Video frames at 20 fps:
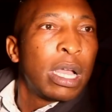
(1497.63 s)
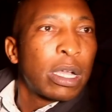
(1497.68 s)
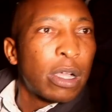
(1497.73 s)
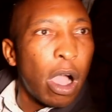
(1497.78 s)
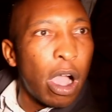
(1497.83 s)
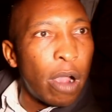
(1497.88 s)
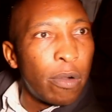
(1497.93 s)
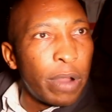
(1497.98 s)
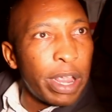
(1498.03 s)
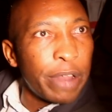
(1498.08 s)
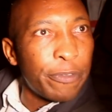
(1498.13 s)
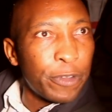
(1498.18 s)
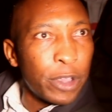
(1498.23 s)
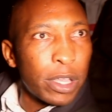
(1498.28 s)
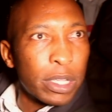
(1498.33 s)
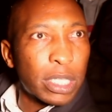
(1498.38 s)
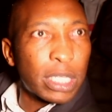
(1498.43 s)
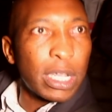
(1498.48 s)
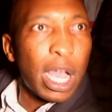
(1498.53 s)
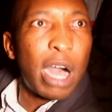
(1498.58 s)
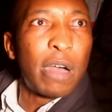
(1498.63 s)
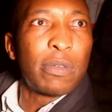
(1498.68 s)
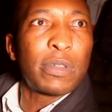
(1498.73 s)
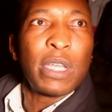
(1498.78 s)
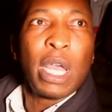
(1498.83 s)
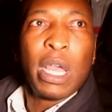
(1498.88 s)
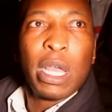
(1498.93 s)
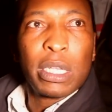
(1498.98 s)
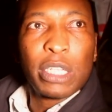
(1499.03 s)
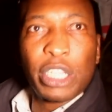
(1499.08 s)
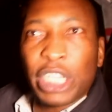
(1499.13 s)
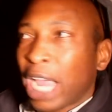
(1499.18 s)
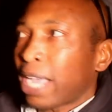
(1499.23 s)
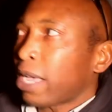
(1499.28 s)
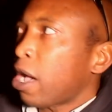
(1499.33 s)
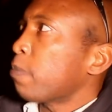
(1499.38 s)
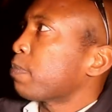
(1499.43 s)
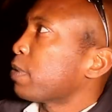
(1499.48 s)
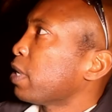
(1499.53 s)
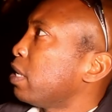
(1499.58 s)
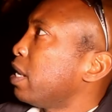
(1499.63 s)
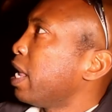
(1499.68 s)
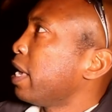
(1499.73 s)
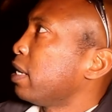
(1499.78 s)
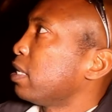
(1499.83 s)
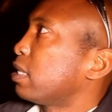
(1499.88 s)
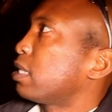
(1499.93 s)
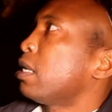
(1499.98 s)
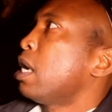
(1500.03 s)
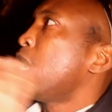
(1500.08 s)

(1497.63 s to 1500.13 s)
Go and read for yourselves. Right. Check up the links.